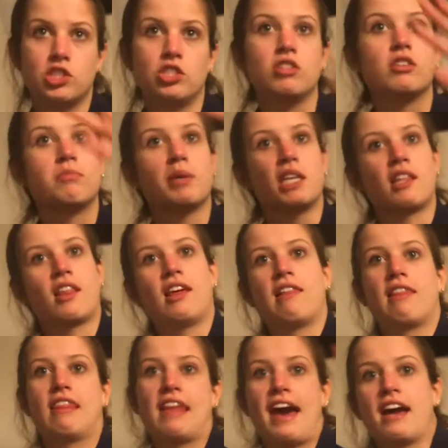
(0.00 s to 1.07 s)
Wish you could paint
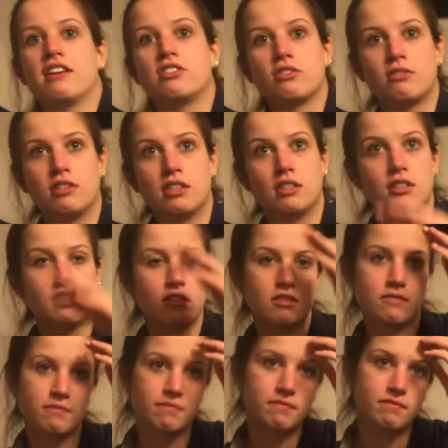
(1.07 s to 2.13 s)
like that door.
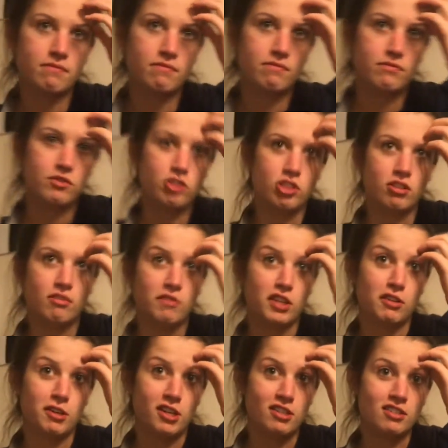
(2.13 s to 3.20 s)
Show the
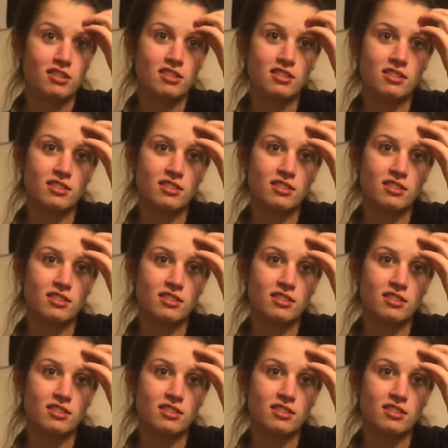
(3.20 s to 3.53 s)
viewers.